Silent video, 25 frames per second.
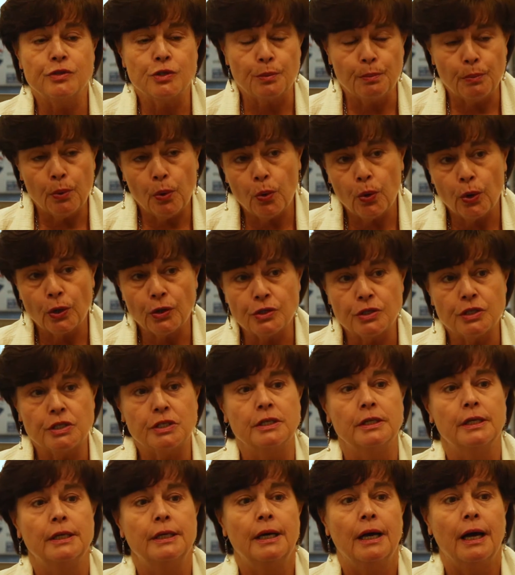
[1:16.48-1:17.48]

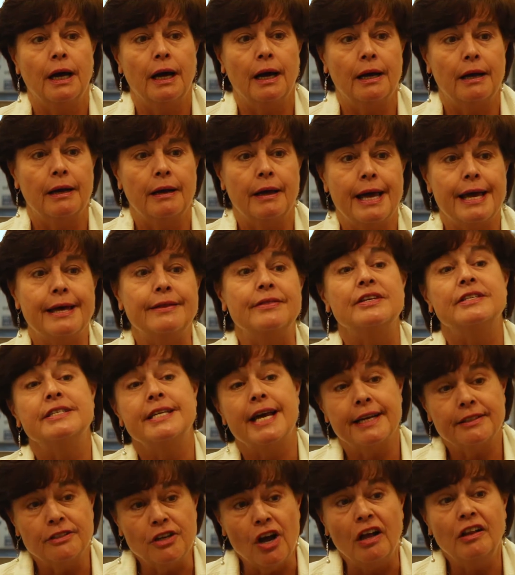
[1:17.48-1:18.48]
support, uh, and the
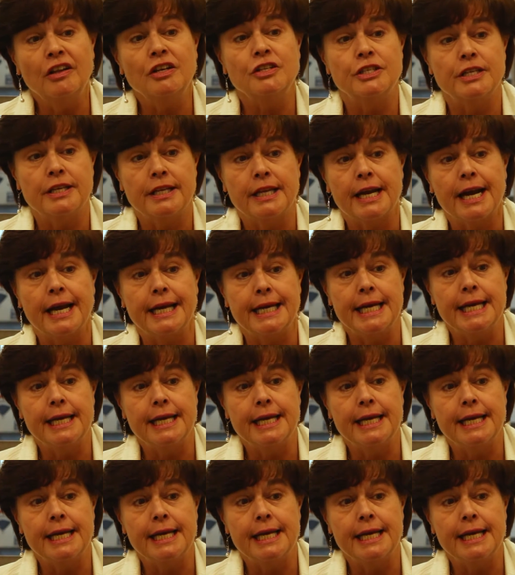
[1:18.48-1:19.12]
technology that I